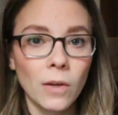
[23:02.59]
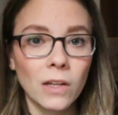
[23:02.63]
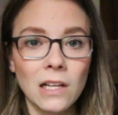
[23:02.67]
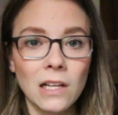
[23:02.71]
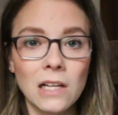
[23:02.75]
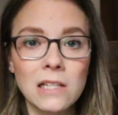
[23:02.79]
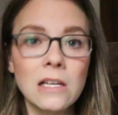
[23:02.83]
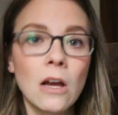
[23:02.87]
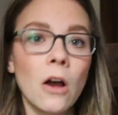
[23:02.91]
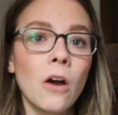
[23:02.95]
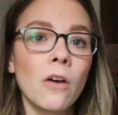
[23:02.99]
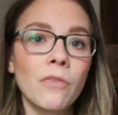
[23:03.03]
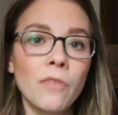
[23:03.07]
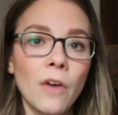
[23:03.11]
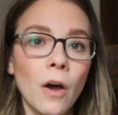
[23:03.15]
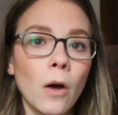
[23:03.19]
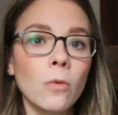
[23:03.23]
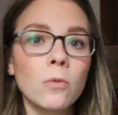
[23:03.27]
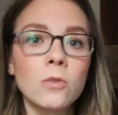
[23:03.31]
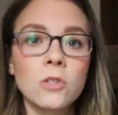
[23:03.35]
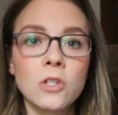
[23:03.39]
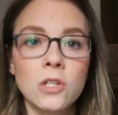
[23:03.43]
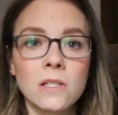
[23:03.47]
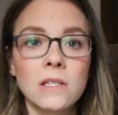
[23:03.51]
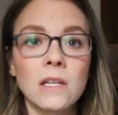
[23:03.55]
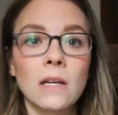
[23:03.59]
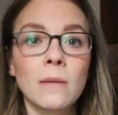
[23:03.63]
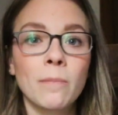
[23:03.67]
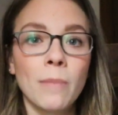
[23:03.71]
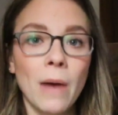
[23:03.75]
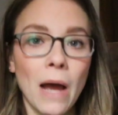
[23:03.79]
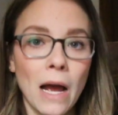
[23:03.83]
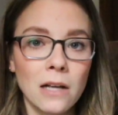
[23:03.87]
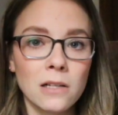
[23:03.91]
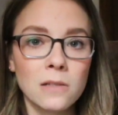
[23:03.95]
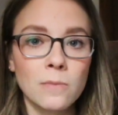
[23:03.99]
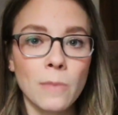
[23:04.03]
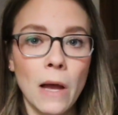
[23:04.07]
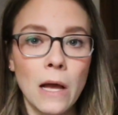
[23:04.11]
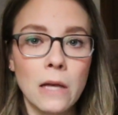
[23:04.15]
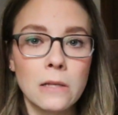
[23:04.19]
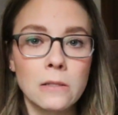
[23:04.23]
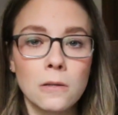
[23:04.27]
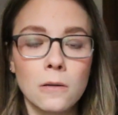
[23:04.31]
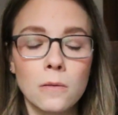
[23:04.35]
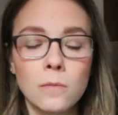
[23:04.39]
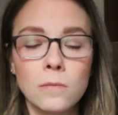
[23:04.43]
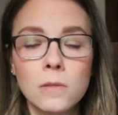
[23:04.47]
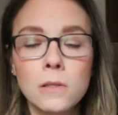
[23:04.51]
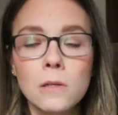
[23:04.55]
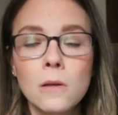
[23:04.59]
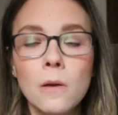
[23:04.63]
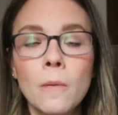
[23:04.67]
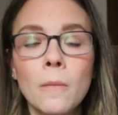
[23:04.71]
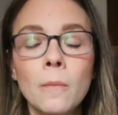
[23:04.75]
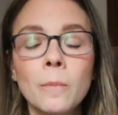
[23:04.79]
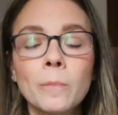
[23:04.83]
that's how it felt, was just like back spasms.